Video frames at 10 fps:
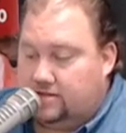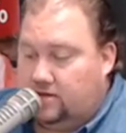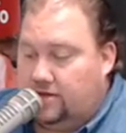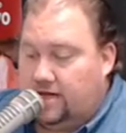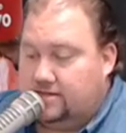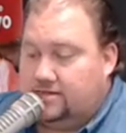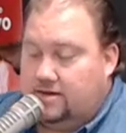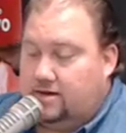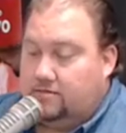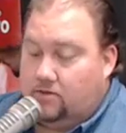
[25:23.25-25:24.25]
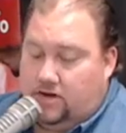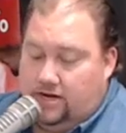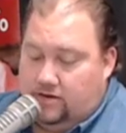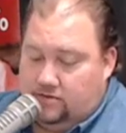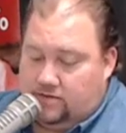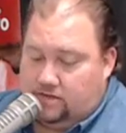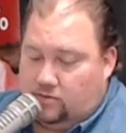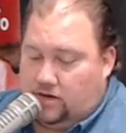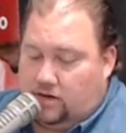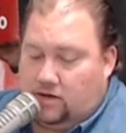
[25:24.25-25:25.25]
So that's great news as
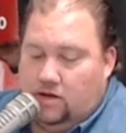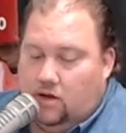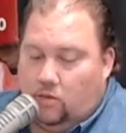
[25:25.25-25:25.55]
well.